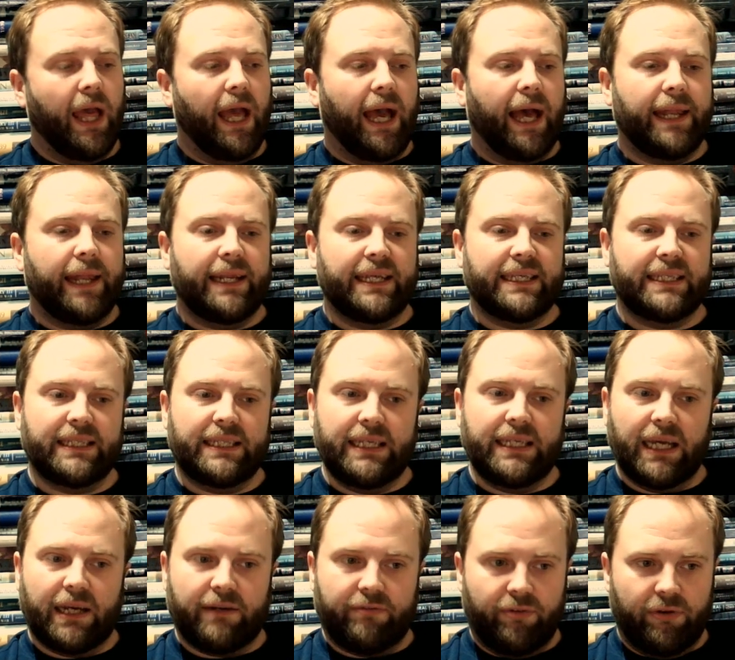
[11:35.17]
And this is the
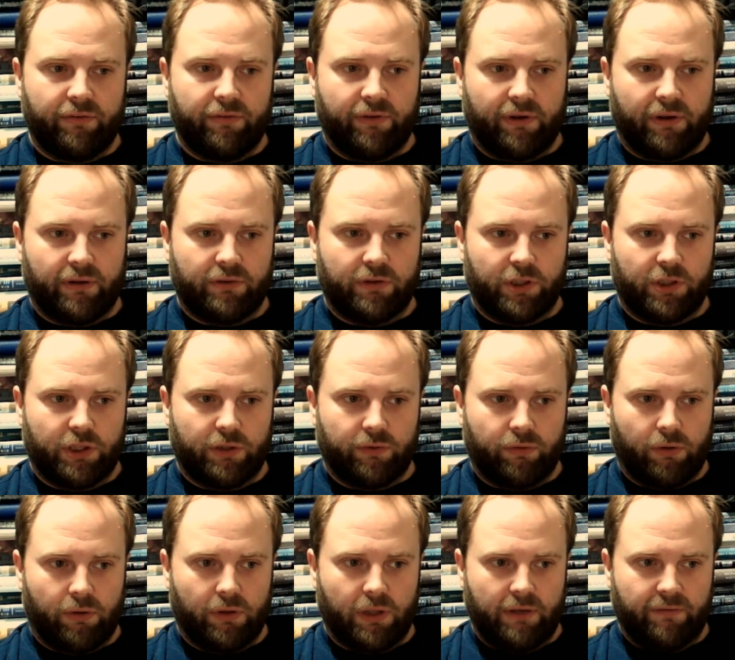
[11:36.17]
other advantage the
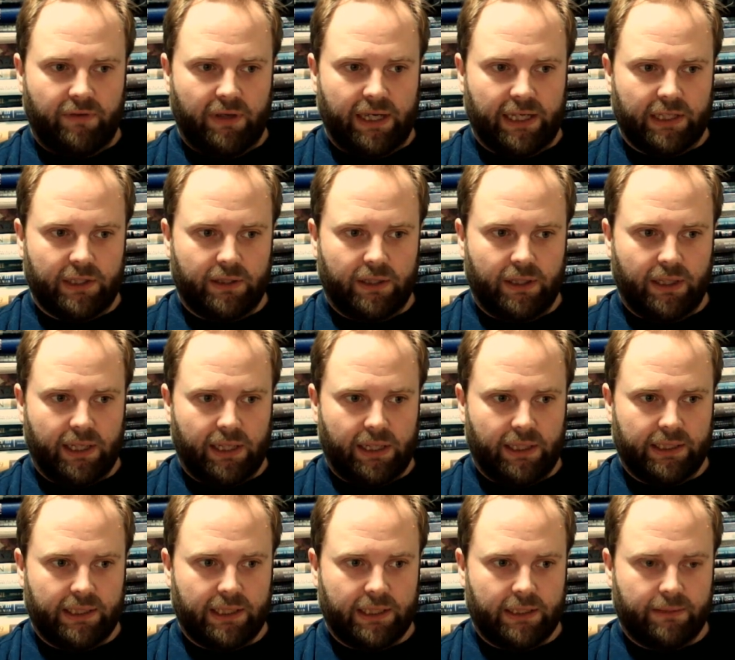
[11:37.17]
Royal Navy has of the colour
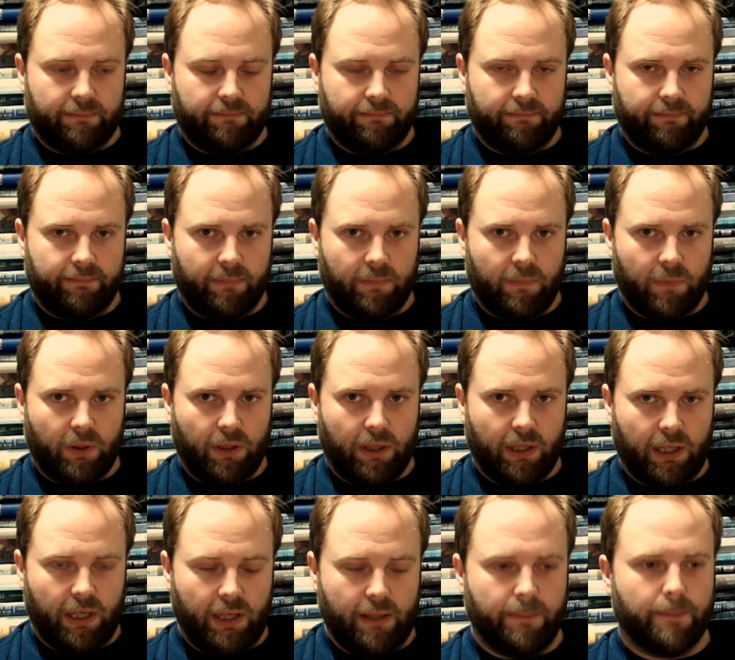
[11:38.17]
system.
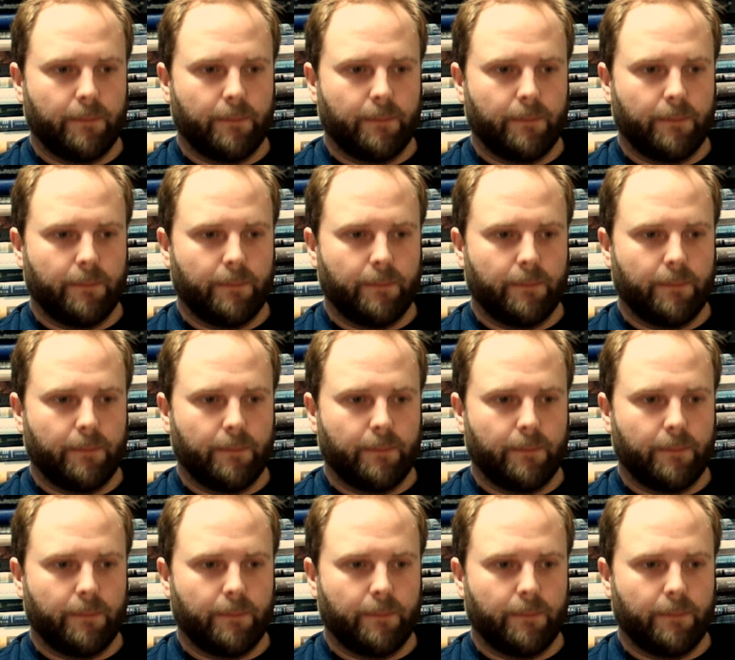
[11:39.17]
Okay.